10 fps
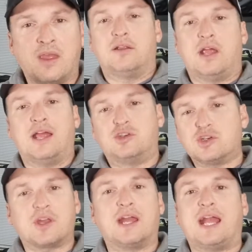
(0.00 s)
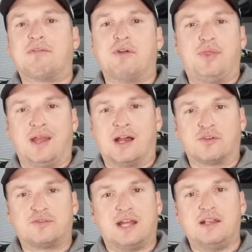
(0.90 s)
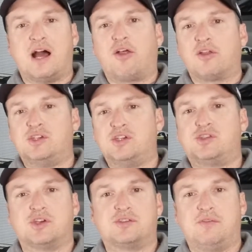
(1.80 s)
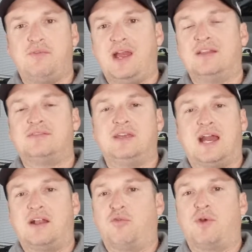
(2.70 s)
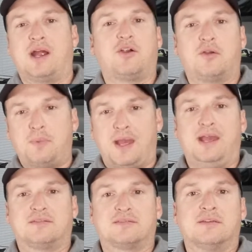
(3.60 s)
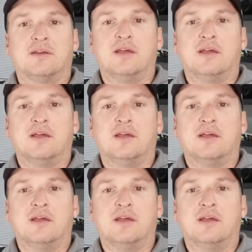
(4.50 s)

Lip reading: And just like everything else, technology is just advancing at a record pace.